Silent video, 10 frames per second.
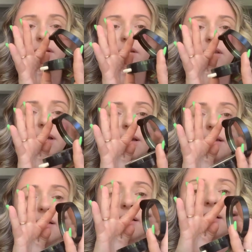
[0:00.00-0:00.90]
Look at,
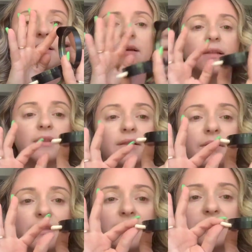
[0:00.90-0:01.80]
the
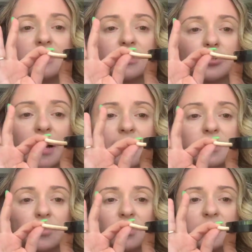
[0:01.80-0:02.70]
little thing is
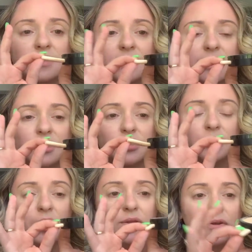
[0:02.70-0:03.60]
contractible. This is like a
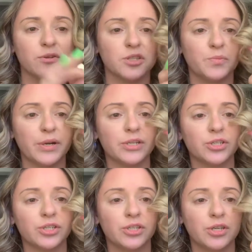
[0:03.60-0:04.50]
to-go little
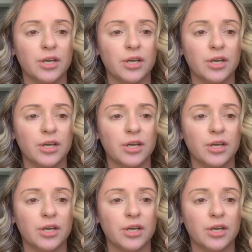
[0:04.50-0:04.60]
sponge.